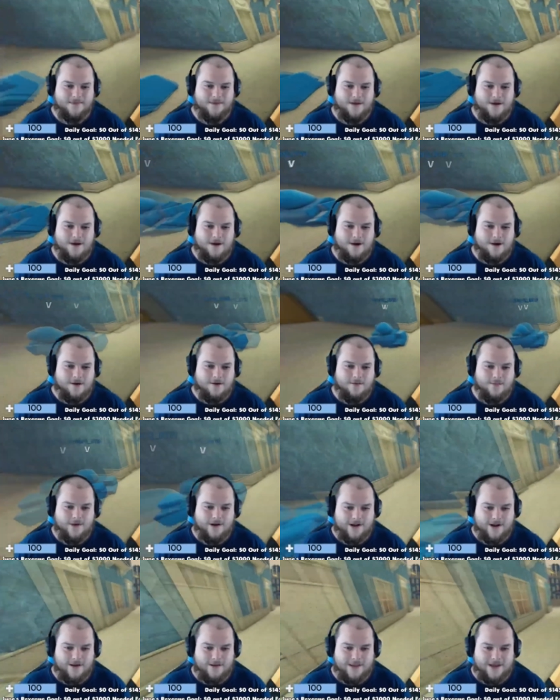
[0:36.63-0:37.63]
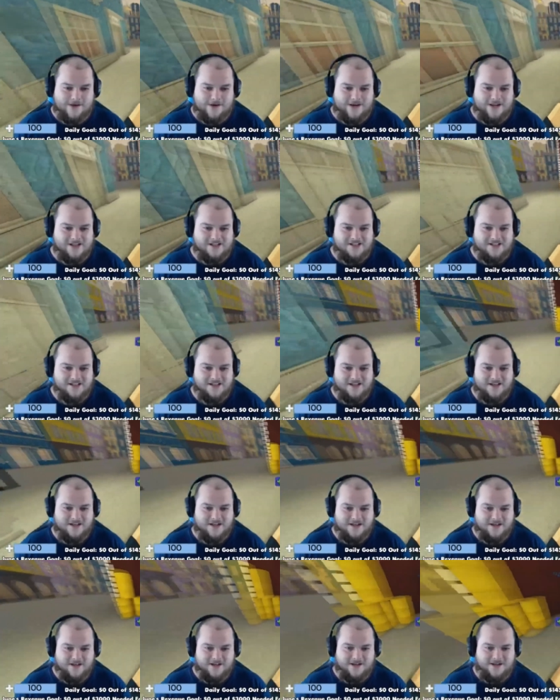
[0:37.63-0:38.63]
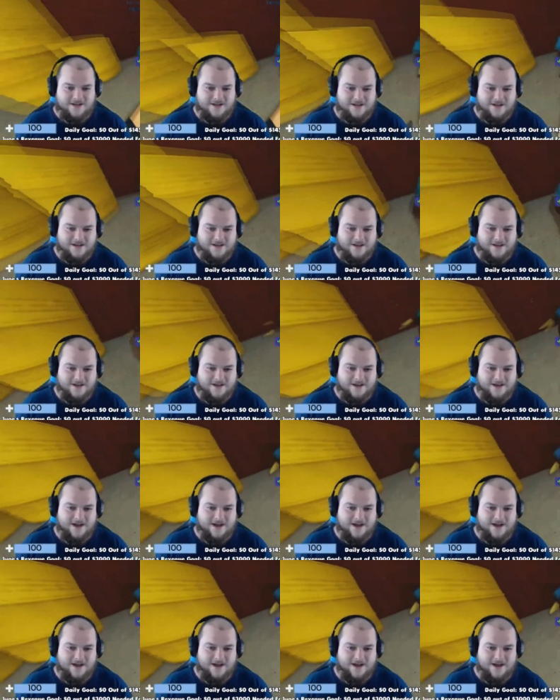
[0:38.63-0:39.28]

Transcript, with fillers: Oh, way to go! There it is. That bread and drink.